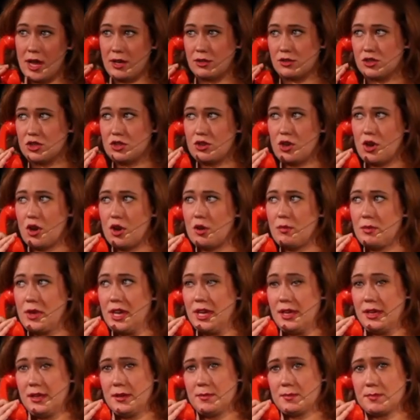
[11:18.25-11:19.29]
don't you call
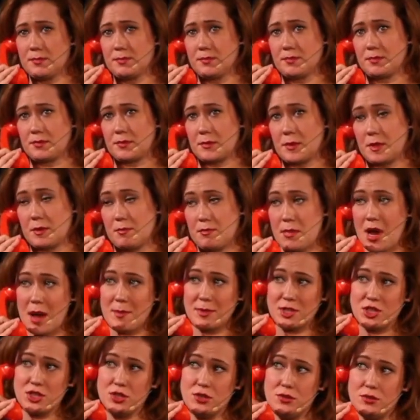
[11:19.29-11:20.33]
me Mama
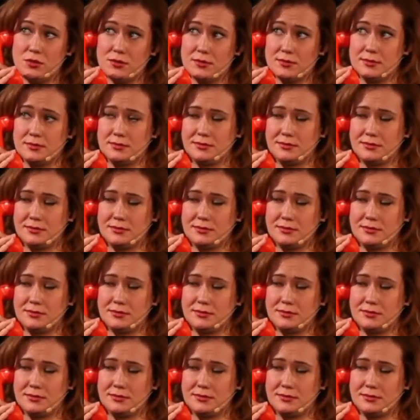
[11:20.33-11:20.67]
too?